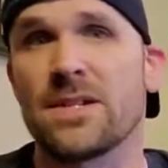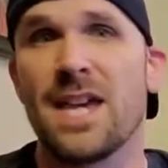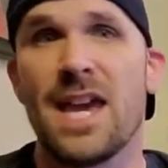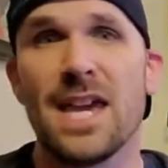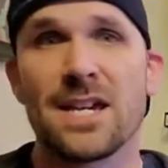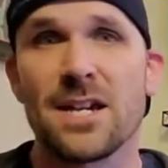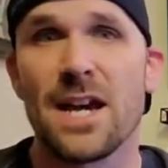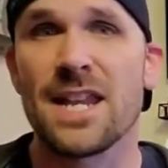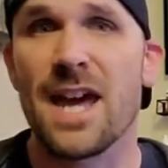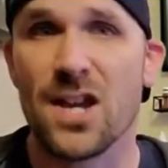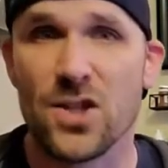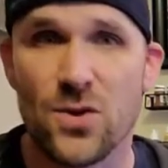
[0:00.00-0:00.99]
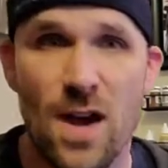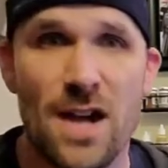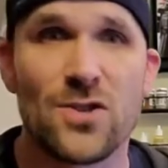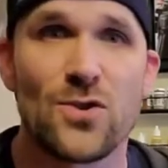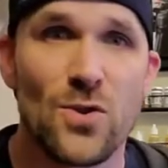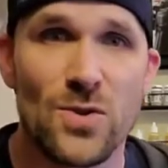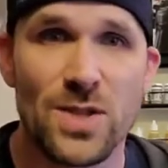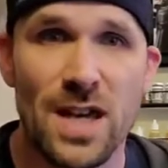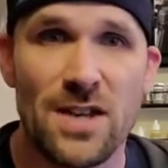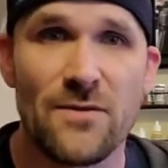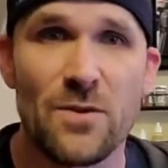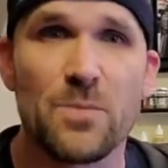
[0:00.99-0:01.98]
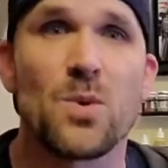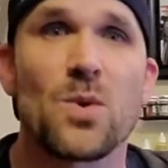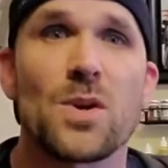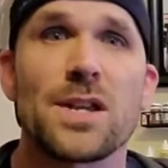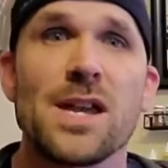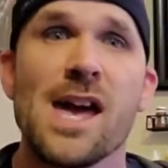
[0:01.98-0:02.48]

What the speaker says: take an extract on your side of the board,